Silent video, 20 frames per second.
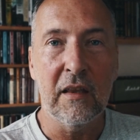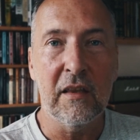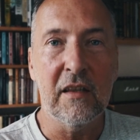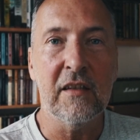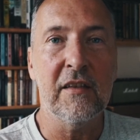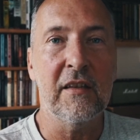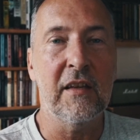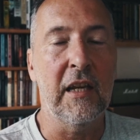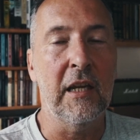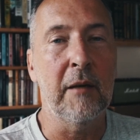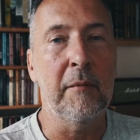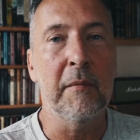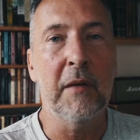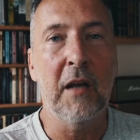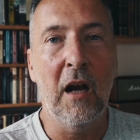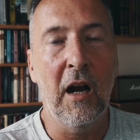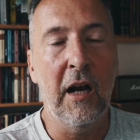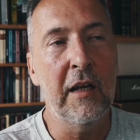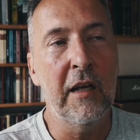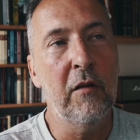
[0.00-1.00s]
the same
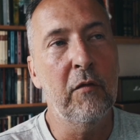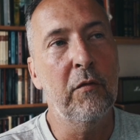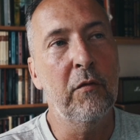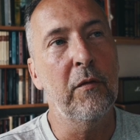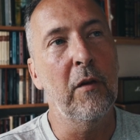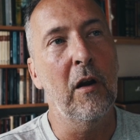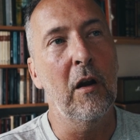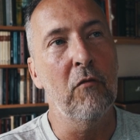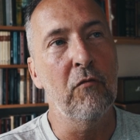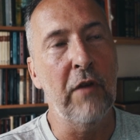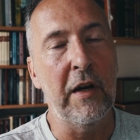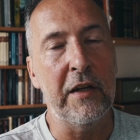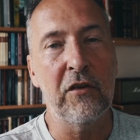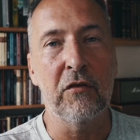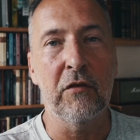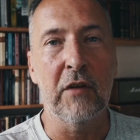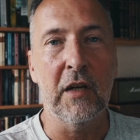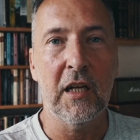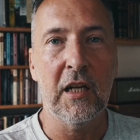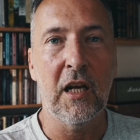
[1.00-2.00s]
kind of
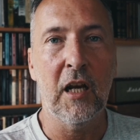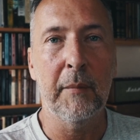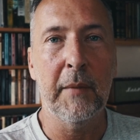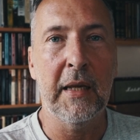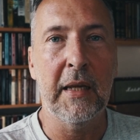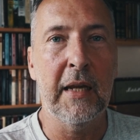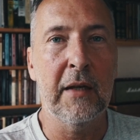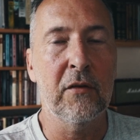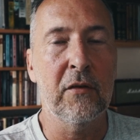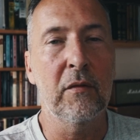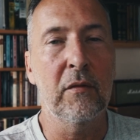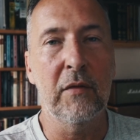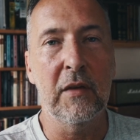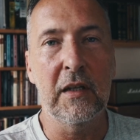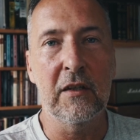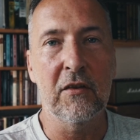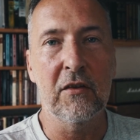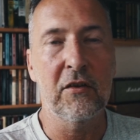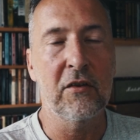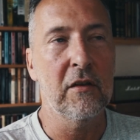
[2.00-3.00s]
rhetoric coming out of
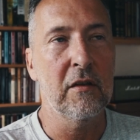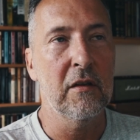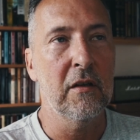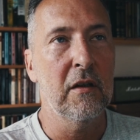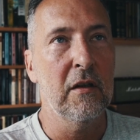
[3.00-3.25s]
these